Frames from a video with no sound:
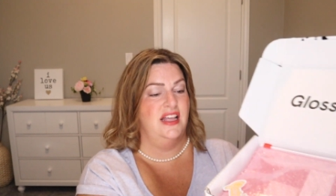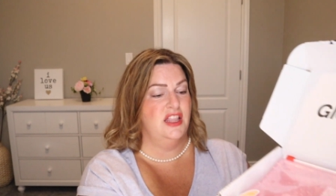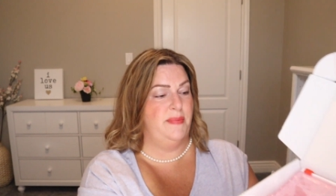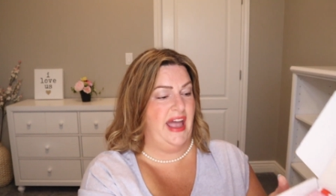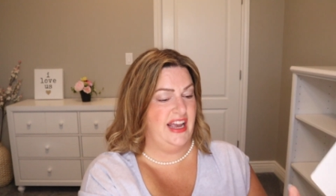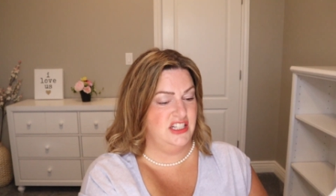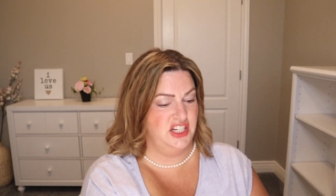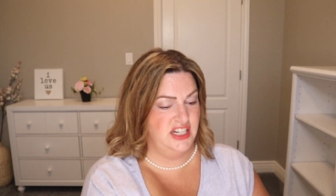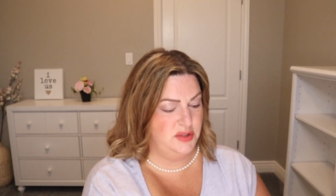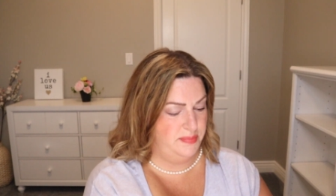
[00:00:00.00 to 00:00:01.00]
The
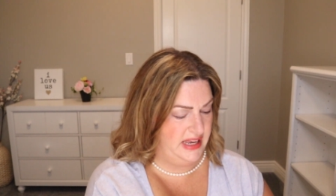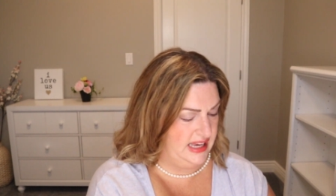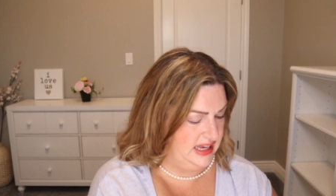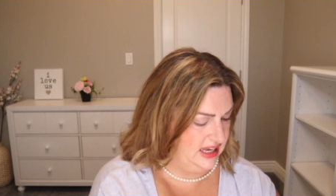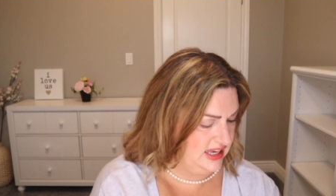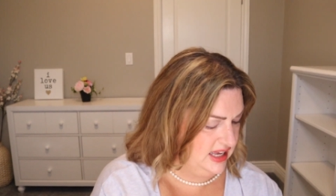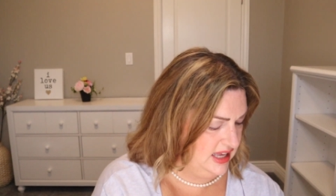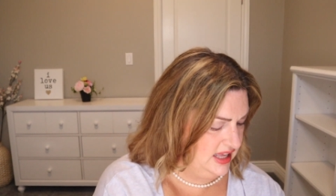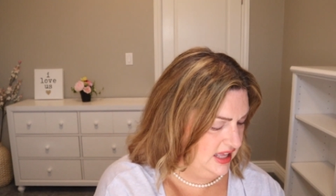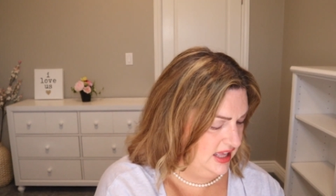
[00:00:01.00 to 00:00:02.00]
packaging is pink.
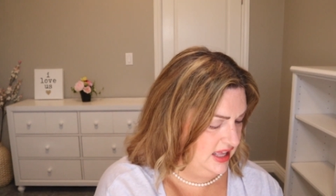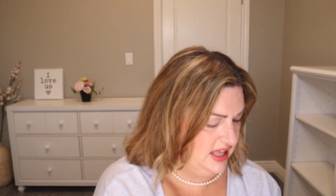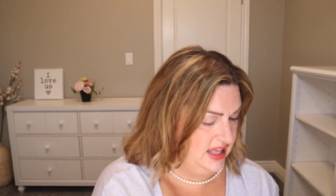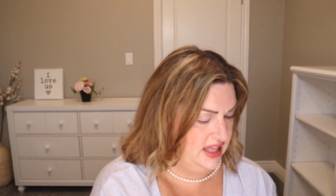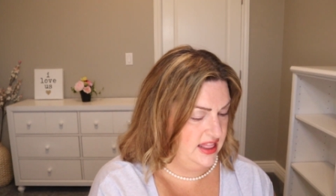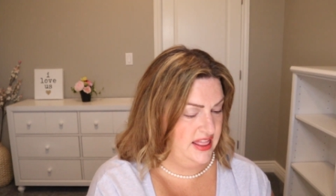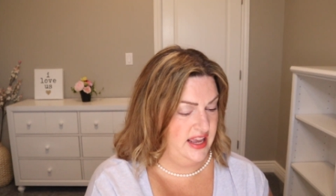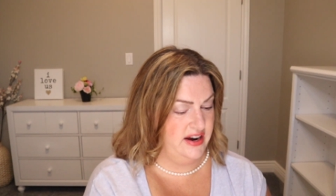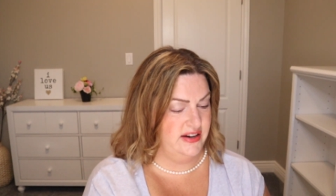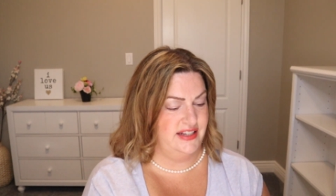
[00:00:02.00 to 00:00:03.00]

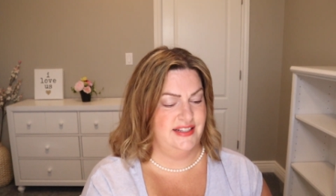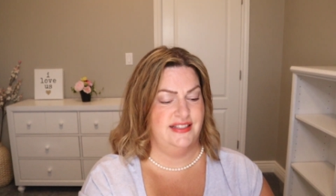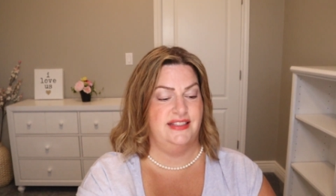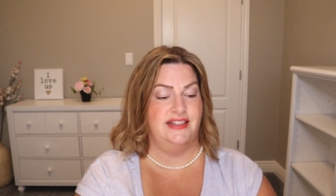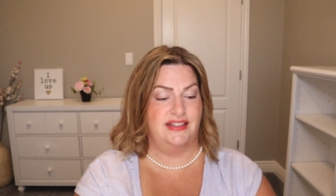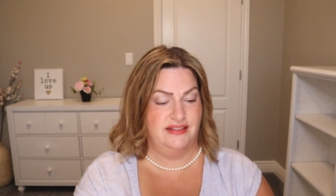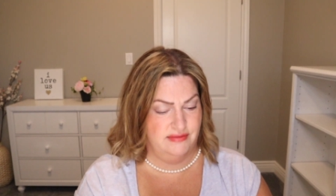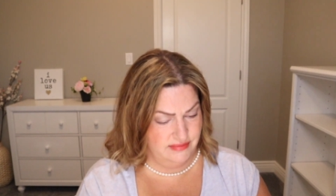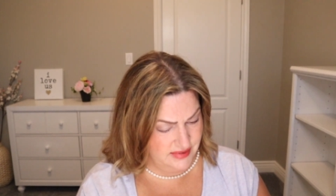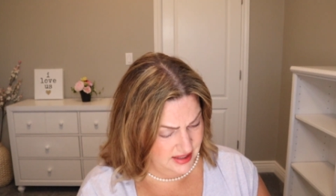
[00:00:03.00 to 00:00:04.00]
There is
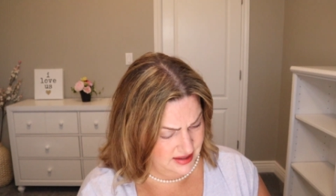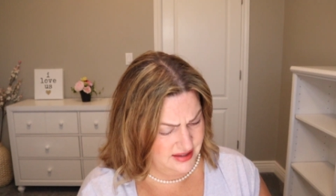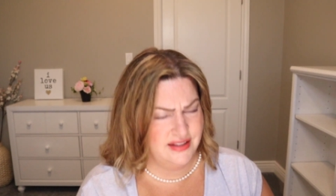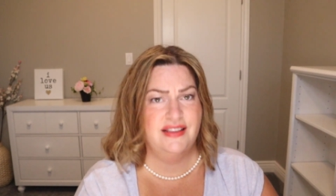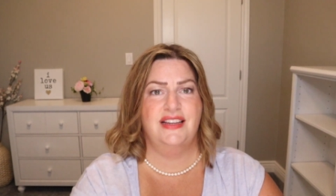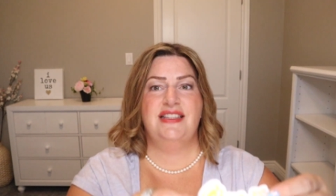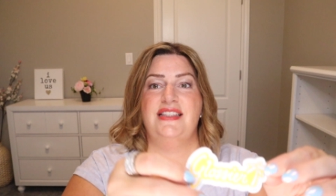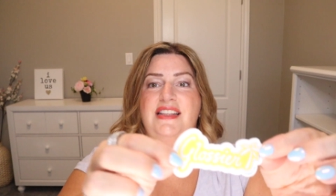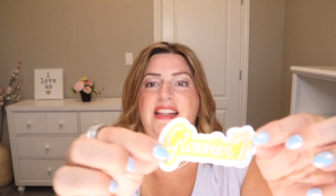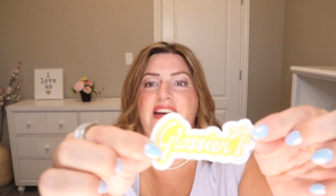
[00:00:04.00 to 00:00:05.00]
this in